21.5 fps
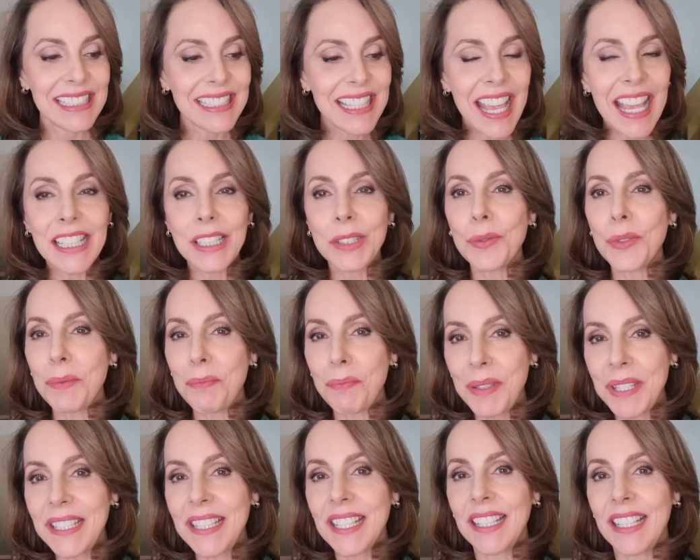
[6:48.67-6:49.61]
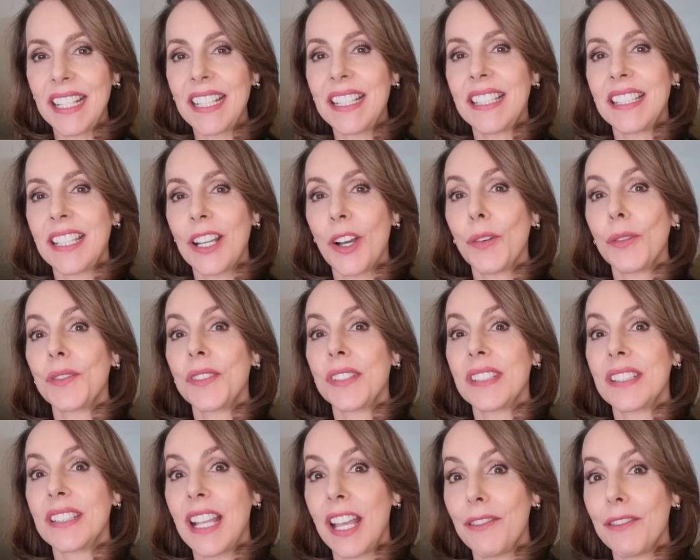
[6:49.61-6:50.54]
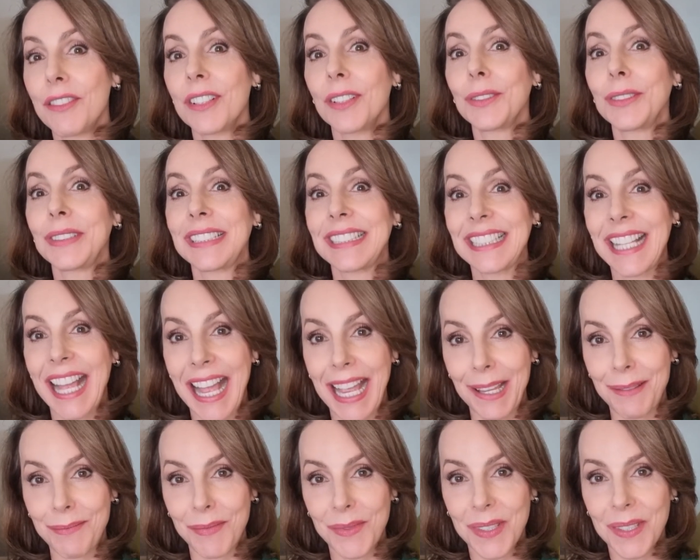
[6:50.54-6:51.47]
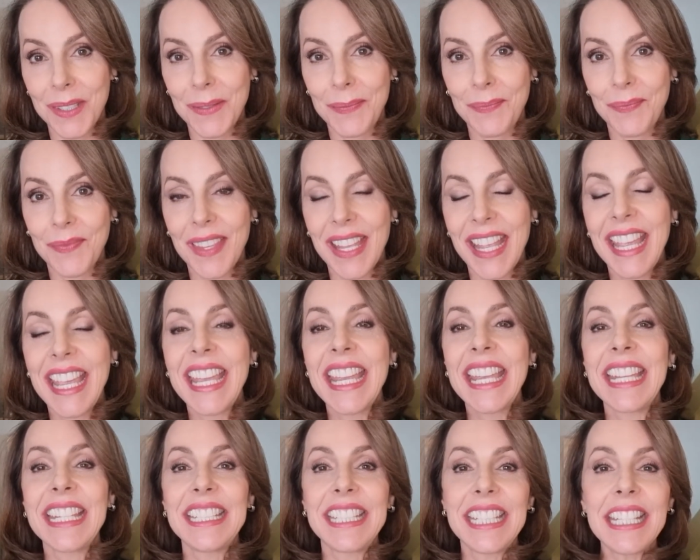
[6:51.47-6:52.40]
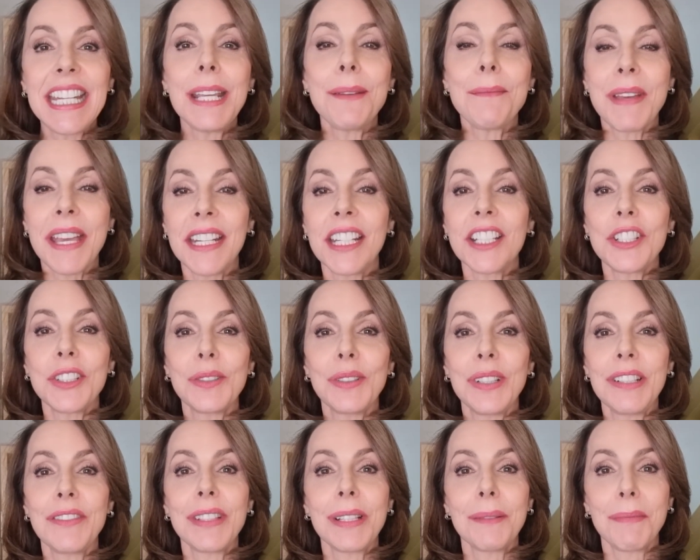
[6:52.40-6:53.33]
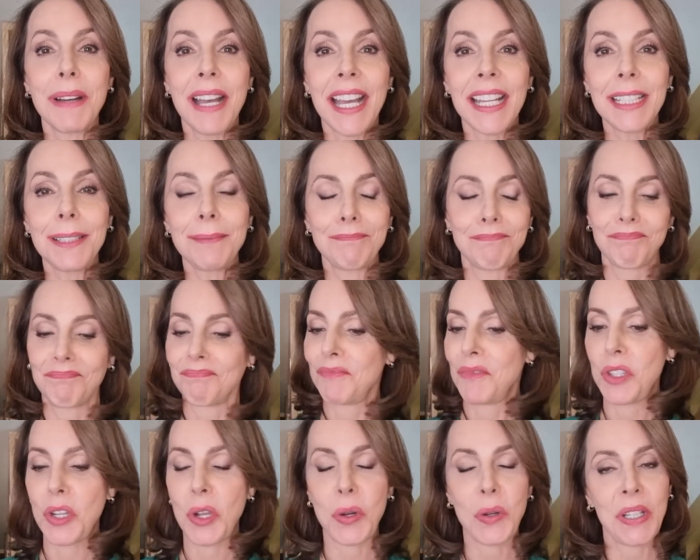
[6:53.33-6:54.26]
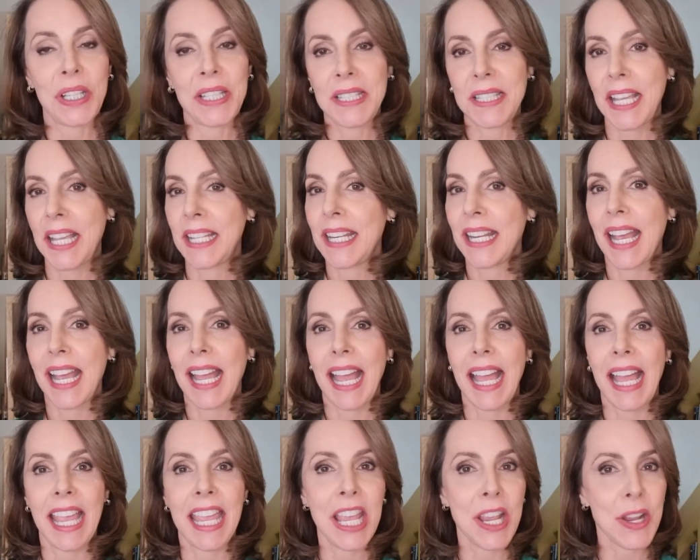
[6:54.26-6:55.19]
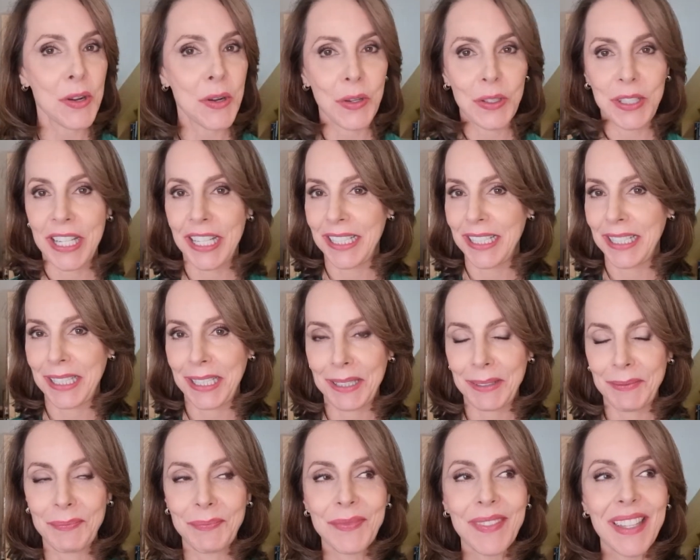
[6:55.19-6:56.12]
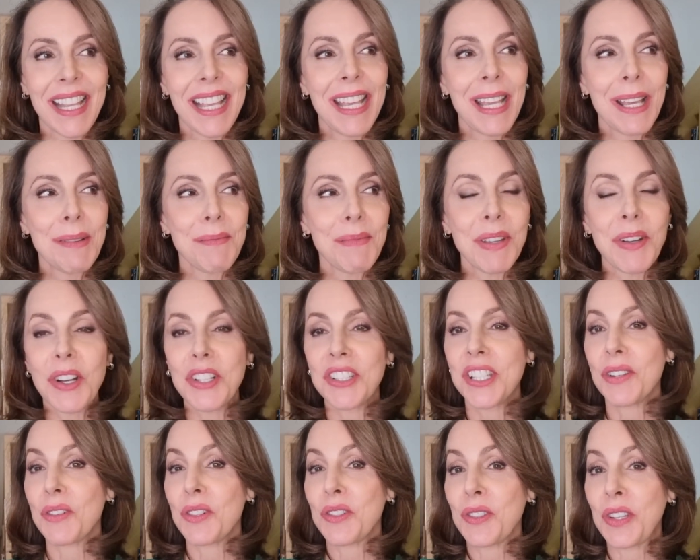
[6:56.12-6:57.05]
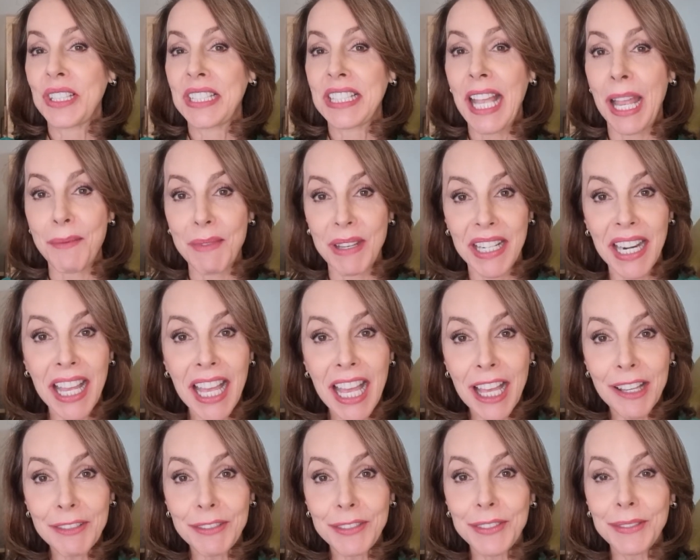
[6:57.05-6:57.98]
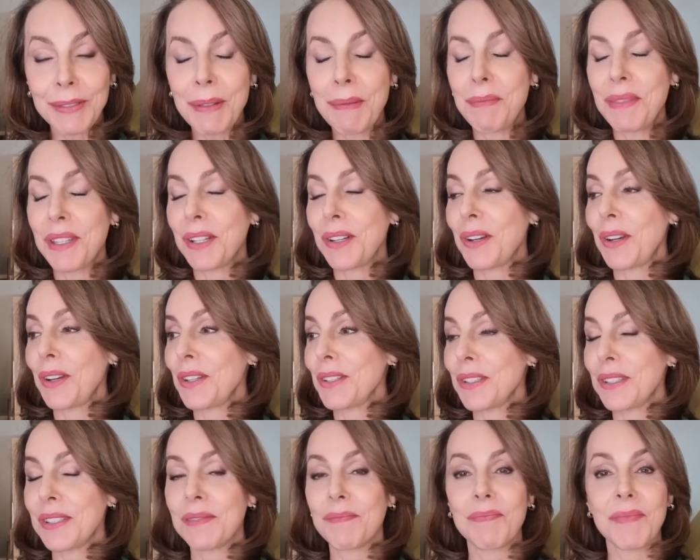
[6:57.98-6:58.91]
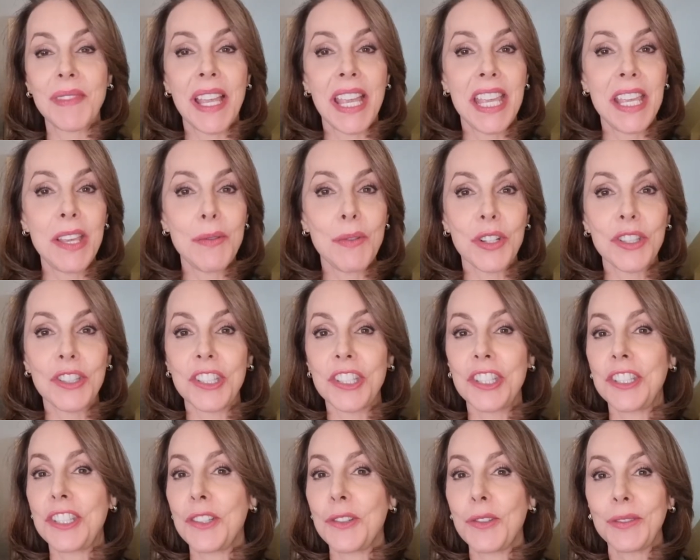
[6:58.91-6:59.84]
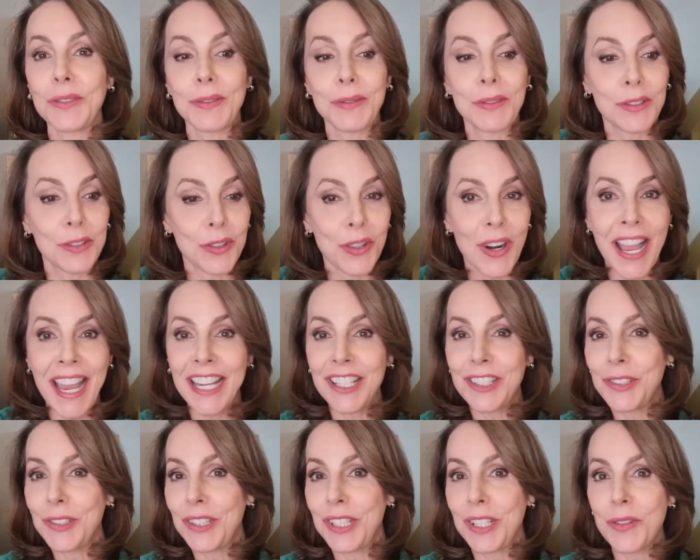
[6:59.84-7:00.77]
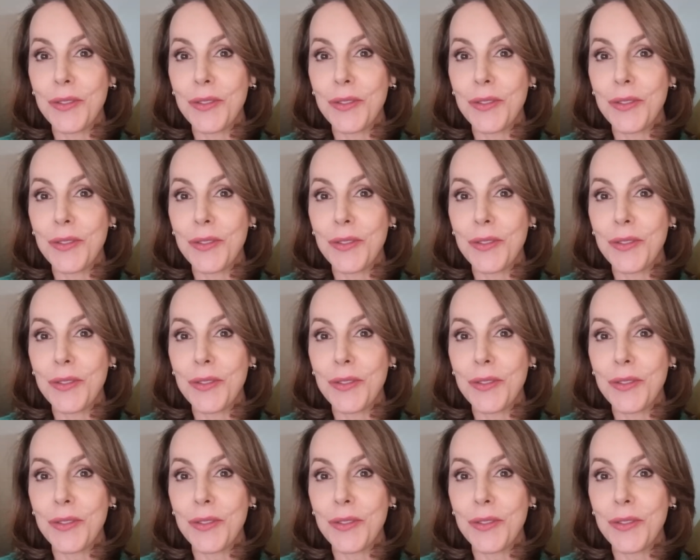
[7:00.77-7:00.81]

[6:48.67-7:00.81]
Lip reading: That repeated itself several times. Did he manage to leave the body? No, he said he couldn't, because there was not time enough, because he was still trying to